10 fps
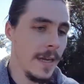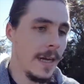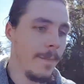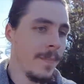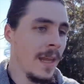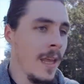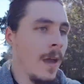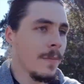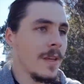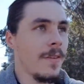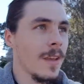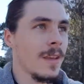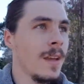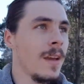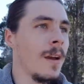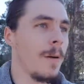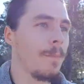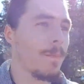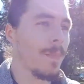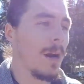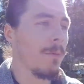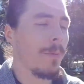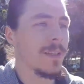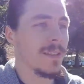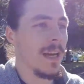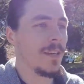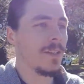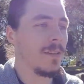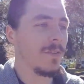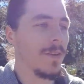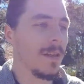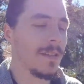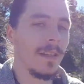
Um, giving a couple of presentations for the rest of